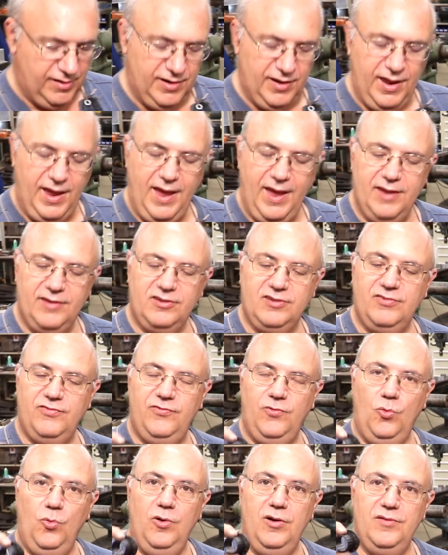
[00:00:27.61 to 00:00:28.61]
And it has
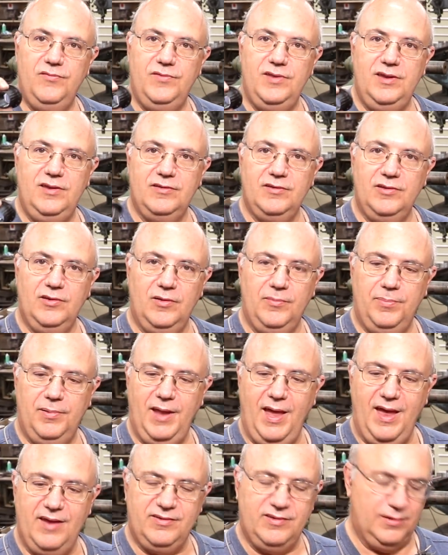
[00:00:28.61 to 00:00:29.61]
four of these little
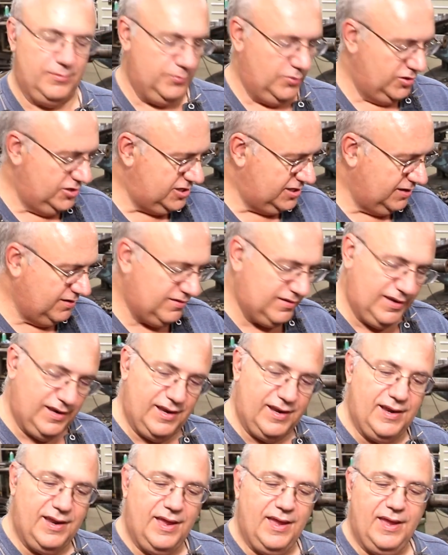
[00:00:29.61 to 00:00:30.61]
plastic bushings in
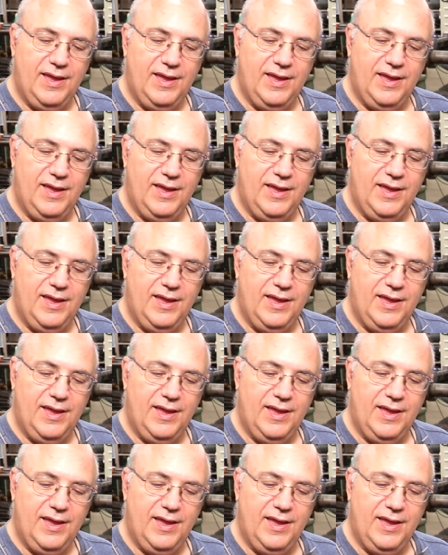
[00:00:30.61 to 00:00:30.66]
it.